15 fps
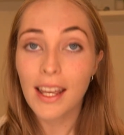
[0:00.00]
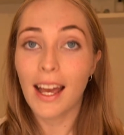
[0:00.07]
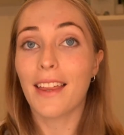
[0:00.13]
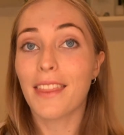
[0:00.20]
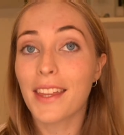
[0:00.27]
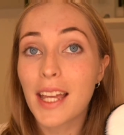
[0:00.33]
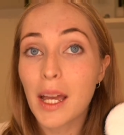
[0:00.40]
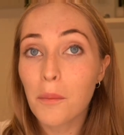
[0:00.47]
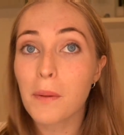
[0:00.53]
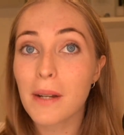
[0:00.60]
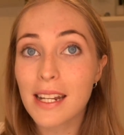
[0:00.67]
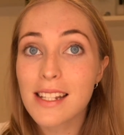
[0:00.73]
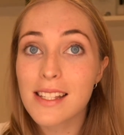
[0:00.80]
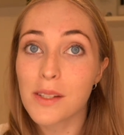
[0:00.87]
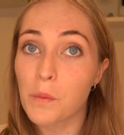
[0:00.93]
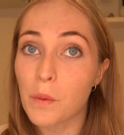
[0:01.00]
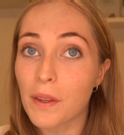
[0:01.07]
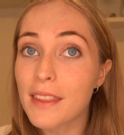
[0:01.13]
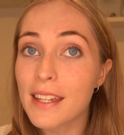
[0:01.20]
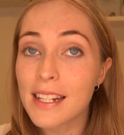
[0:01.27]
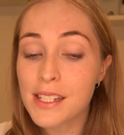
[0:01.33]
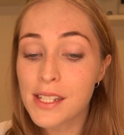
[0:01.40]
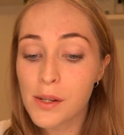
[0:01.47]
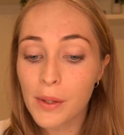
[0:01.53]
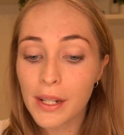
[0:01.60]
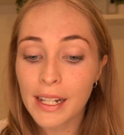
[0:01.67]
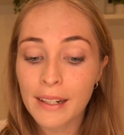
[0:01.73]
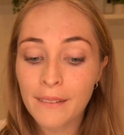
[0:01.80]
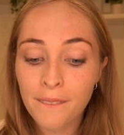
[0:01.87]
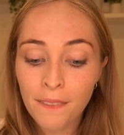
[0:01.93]
other companies and what they're
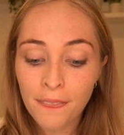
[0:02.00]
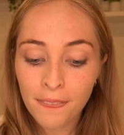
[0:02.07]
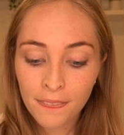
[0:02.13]
doing.